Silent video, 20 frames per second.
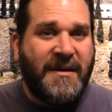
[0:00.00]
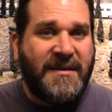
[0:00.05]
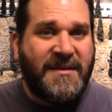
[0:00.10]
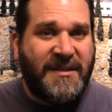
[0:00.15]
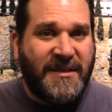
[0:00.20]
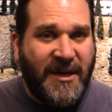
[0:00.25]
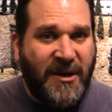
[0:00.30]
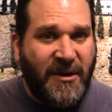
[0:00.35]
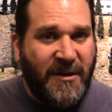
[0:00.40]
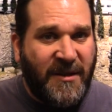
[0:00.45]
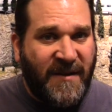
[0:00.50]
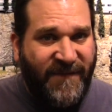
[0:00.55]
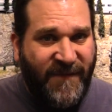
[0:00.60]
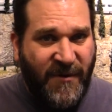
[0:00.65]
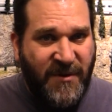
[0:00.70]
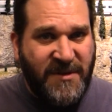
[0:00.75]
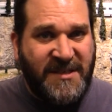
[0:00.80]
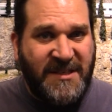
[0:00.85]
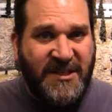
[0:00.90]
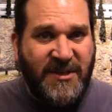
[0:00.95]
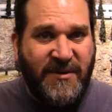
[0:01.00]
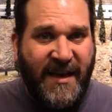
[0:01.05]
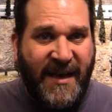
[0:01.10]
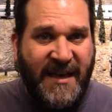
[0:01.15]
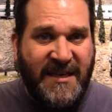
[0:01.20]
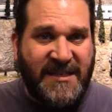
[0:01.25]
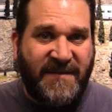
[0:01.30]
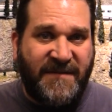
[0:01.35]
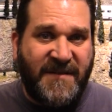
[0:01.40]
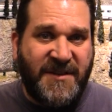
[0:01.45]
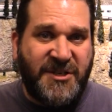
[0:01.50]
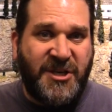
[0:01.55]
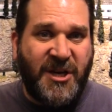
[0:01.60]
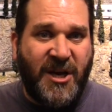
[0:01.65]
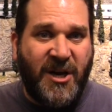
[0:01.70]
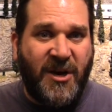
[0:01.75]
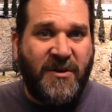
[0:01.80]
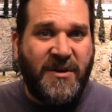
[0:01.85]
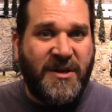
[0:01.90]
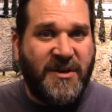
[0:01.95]
to go to the first 2 days of the
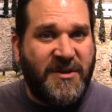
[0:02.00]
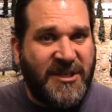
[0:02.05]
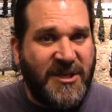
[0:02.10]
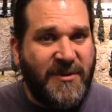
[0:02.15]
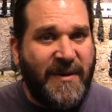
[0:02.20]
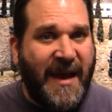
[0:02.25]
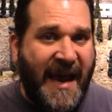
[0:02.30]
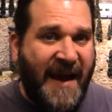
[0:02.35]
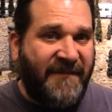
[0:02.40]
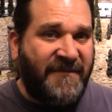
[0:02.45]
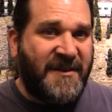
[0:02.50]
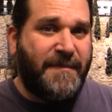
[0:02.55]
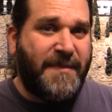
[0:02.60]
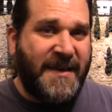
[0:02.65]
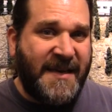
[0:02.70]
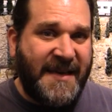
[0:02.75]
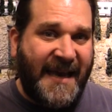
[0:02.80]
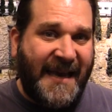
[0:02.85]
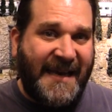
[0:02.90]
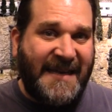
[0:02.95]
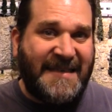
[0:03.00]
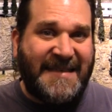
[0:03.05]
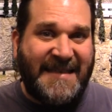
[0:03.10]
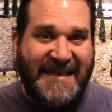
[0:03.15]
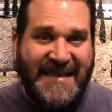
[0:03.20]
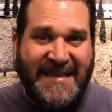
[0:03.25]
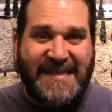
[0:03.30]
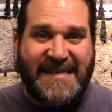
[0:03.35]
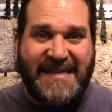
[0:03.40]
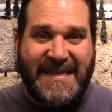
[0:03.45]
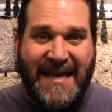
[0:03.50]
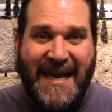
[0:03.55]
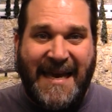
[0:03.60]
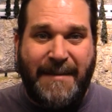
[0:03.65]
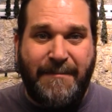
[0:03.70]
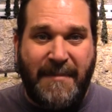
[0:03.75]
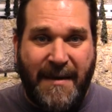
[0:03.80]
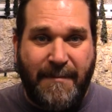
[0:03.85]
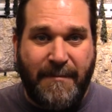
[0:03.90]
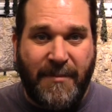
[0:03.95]
show, you do have to be a
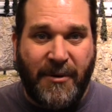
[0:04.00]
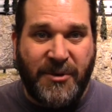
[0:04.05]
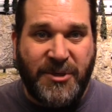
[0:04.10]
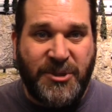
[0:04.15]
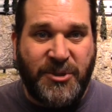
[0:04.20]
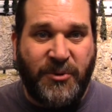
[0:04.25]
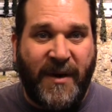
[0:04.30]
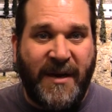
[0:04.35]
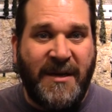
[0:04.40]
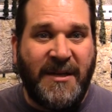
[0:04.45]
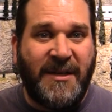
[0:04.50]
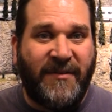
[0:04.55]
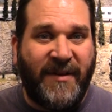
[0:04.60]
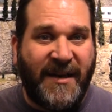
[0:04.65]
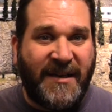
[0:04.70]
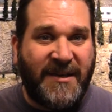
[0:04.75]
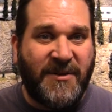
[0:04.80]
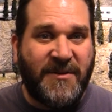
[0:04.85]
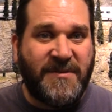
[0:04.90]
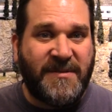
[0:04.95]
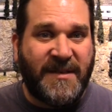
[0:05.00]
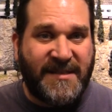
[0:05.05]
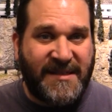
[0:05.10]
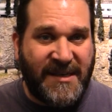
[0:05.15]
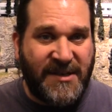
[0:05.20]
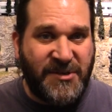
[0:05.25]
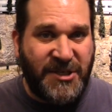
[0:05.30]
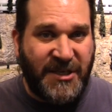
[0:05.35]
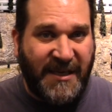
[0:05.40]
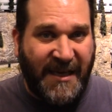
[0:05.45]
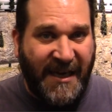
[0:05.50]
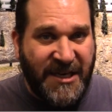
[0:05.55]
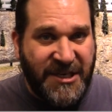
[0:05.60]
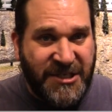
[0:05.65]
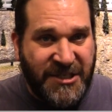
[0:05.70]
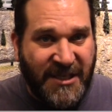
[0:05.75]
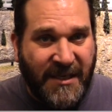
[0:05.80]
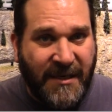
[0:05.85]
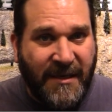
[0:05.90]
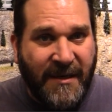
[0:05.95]
TCA member, Train Collectors
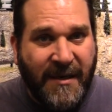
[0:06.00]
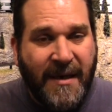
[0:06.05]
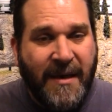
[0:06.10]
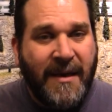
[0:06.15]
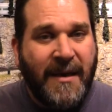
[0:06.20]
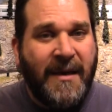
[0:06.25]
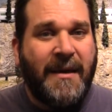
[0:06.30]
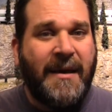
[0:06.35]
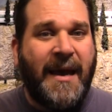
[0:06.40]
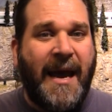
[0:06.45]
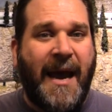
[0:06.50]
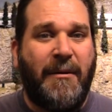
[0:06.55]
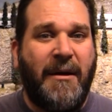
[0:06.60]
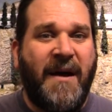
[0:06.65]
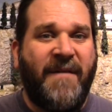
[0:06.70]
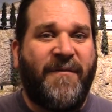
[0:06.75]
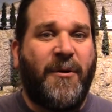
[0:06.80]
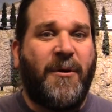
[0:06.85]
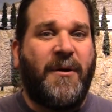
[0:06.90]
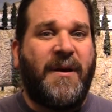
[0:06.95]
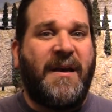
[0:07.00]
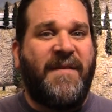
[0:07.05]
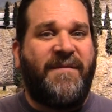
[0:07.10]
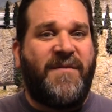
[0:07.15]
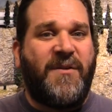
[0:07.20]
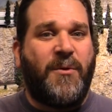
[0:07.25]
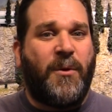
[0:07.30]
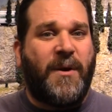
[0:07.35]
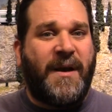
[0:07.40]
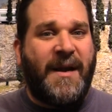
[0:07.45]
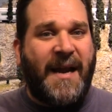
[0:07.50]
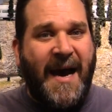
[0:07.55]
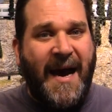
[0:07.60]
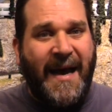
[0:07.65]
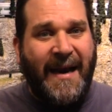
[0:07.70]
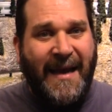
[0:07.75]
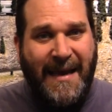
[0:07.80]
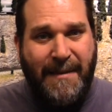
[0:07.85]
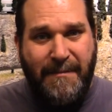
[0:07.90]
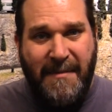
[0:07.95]
Association. However, if you're
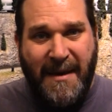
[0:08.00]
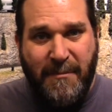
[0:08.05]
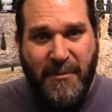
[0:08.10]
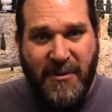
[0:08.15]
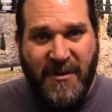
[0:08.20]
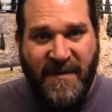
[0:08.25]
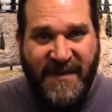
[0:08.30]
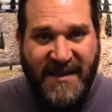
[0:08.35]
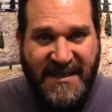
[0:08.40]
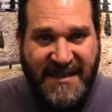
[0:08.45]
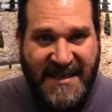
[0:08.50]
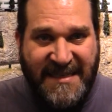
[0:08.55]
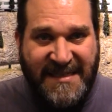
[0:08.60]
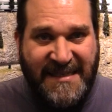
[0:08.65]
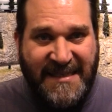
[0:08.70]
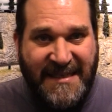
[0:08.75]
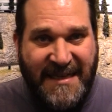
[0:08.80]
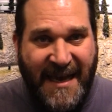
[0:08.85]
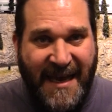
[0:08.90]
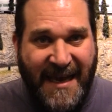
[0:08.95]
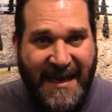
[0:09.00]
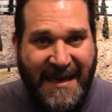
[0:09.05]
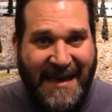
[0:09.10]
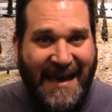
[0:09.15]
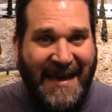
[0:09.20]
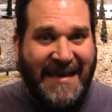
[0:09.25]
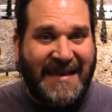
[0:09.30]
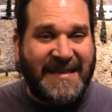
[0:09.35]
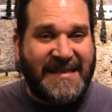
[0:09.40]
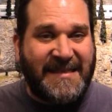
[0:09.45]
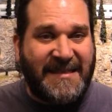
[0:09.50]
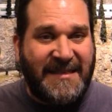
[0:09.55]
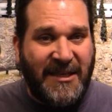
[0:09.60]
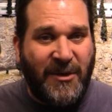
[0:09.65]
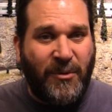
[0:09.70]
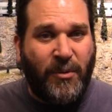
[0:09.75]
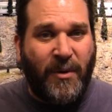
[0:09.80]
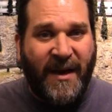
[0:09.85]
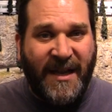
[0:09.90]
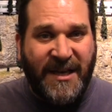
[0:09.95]
not a member of the TCA and you
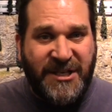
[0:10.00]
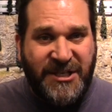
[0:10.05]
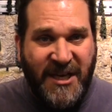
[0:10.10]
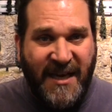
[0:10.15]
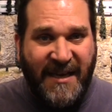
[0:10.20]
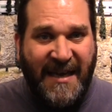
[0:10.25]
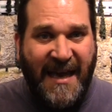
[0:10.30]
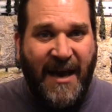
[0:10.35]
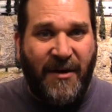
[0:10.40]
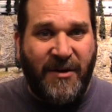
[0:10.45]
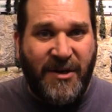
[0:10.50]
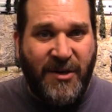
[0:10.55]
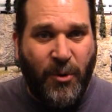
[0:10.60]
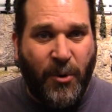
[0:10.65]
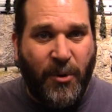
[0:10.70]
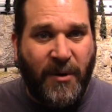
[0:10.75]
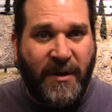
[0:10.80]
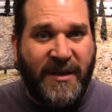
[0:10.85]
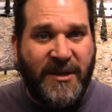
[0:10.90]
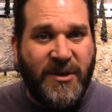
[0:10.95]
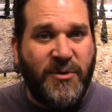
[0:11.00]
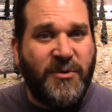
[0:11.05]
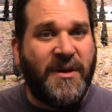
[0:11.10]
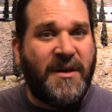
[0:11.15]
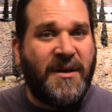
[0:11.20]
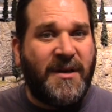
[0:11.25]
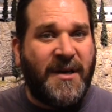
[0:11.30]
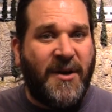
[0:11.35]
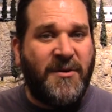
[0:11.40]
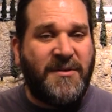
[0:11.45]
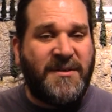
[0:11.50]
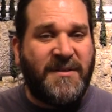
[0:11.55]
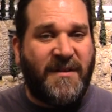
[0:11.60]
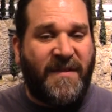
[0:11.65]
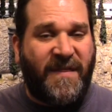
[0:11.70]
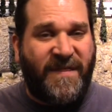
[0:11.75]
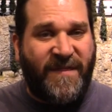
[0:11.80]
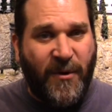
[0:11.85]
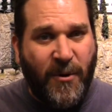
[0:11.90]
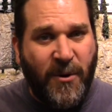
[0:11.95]
still want to check out York, you can go to the
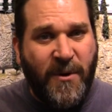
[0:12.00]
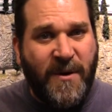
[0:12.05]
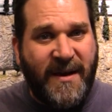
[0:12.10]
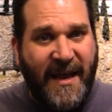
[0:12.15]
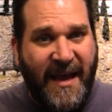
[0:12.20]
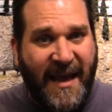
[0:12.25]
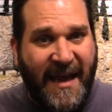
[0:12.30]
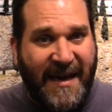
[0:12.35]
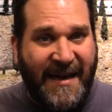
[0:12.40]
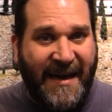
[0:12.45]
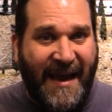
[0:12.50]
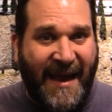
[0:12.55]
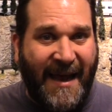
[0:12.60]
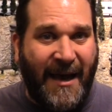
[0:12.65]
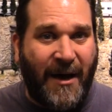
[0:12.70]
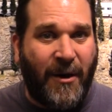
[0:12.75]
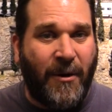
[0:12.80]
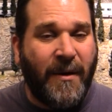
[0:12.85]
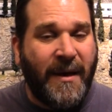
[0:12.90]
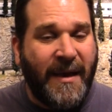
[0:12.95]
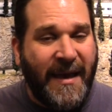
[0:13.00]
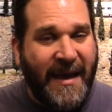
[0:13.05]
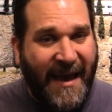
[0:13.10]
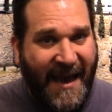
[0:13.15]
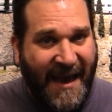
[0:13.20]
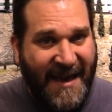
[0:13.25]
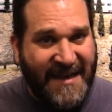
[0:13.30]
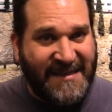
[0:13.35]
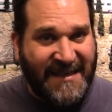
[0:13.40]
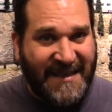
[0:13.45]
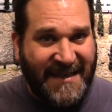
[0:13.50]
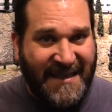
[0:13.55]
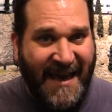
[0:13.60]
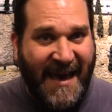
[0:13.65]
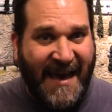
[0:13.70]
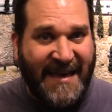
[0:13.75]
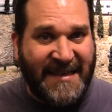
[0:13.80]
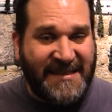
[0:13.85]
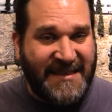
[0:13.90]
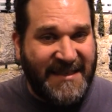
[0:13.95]
3rd day now as a
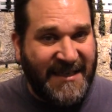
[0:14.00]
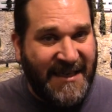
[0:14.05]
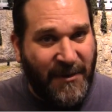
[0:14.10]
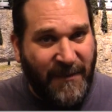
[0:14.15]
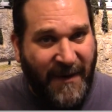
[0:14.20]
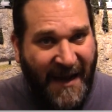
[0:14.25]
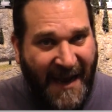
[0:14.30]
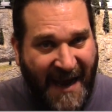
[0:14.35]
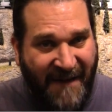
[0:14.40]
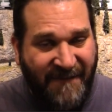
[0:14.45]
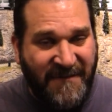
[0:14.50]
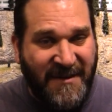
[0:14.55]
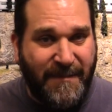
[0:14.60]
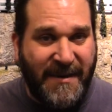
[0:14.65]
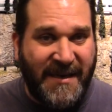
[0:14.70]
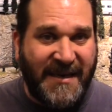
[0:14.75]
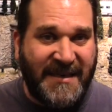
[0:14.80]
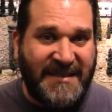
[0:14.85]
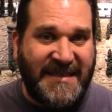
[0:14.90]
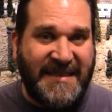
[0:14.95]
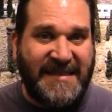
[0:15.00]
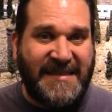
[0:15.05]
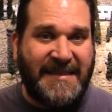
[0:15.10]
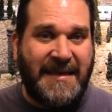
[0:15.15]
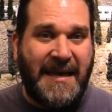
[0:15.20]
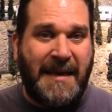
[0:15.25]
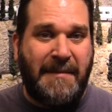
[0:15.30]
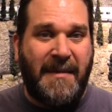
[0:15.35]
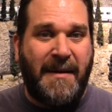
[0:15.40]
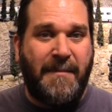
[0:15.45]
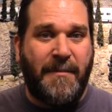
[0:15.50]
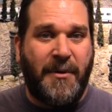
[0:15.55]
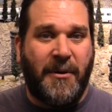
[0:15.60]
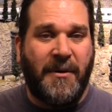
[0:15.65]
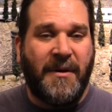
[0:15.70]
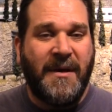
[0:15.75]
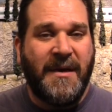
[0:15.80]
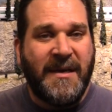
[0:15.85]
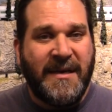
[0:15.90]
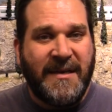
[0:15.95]
guest. You don't have to be a TCA
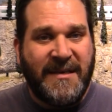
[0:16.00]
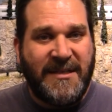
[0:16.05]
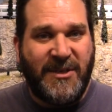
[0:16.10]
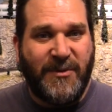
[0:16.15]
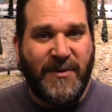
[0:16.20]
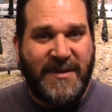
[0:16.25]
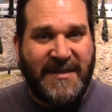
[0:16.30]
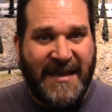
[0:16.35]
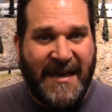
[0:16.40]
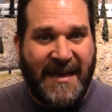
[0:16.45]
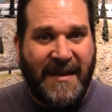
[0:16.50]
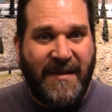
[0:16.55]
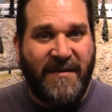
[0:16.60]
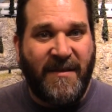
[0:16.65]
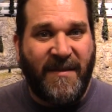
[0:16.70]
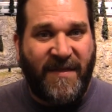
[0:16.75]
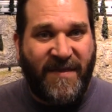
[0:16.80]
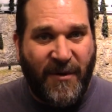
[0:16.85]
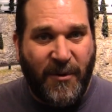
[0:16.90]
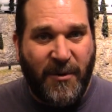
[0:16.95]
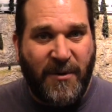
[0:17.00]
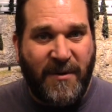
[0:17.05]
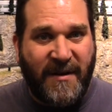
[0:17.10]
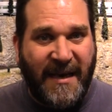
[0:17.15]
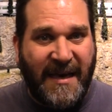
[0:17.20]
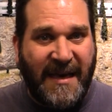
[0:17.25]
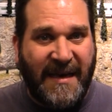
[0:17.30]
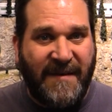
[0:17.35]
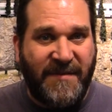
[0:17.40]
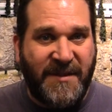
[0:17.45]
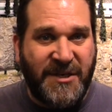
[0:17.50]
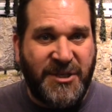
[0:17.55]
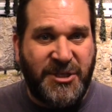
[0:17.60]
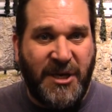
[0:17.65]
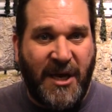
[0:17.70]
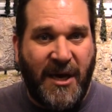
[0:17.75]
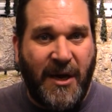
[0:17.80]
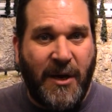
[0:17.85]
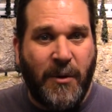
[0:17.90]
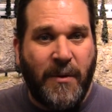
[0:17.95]
member to attend the 3rd day of the
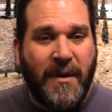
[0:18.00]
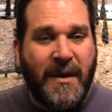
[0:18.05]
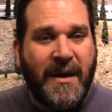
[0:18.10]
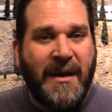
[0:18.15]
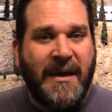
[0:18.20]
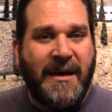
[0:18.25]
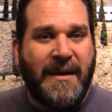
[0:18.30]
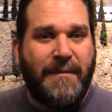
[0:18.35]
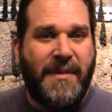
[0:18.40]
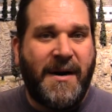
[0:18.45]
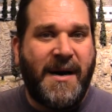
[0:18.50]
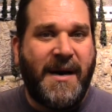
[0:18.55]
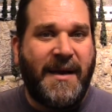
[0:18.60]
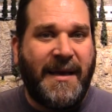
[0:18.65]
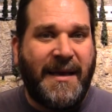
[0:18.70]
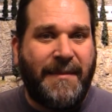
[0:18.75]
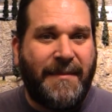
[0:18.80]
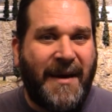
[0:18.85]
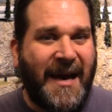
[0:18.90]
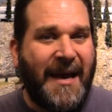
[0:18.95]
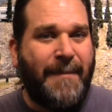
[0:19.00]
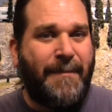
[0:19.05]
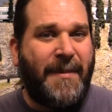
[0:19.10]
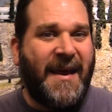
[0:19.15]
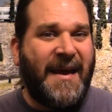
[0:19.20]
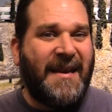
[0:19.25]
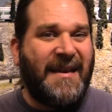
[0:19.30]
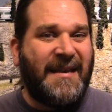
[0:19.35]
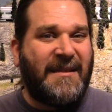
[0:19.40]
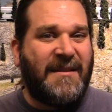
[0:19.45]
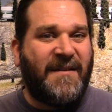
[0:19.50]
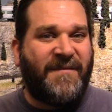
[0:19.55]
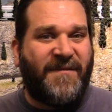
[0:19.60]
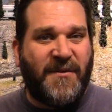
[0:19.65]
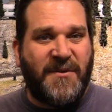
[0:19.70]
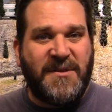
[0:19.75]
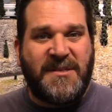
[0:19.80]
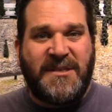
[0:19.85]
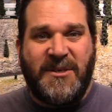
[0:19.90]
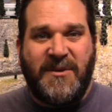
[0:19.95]
show. But in my opinion, the
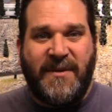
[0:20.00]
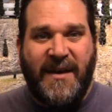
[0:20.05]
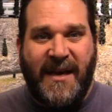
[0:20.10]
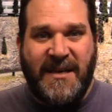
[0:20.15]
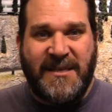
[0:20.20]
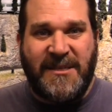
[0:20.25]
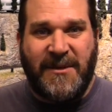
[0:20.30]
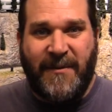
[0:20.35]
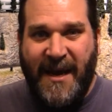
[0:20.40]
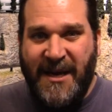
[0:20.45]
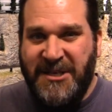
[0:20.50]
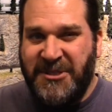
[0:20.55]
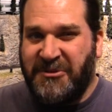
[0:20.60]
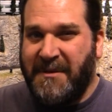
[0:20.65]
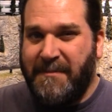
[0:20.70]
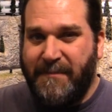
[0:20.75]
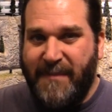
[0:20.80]
first 2 days are actually